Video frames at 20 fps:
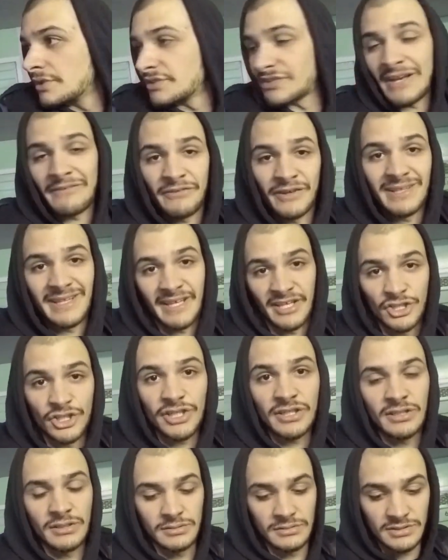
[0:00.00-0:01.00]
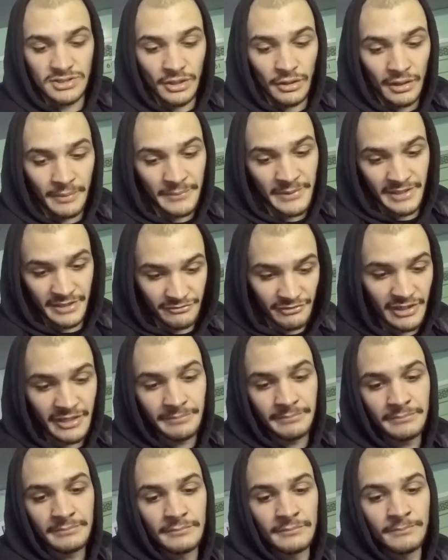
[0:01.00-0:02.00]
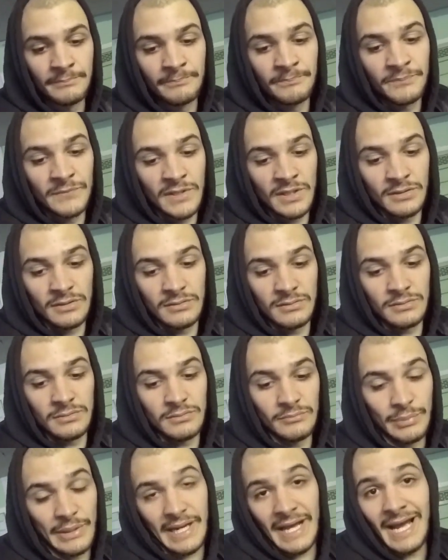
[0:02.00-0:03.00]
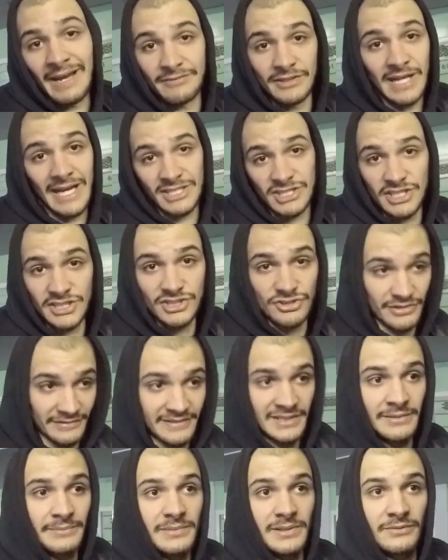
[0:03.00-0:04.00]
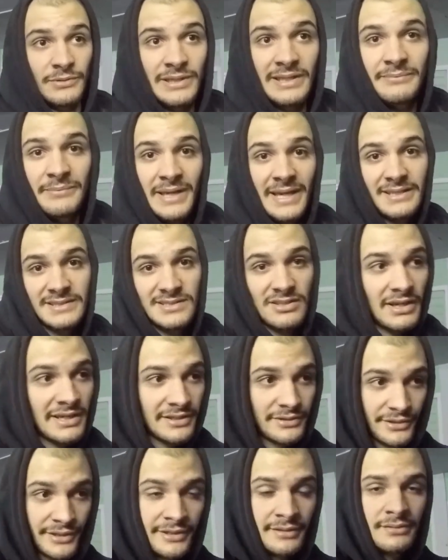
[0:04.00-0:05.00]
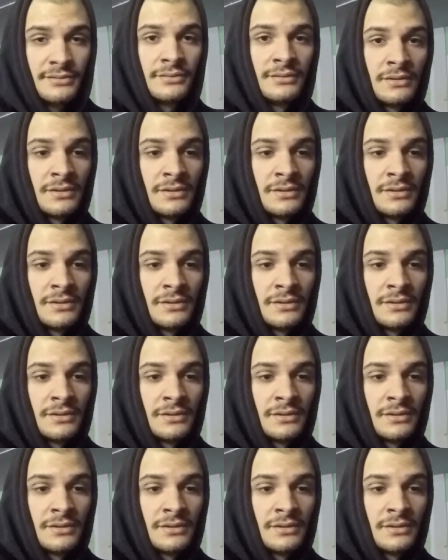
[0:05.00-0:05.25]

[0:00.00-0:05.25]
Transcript: because I think they're good, so I'm going to run them, but I haven't actually driven them with them yet, so I don't know.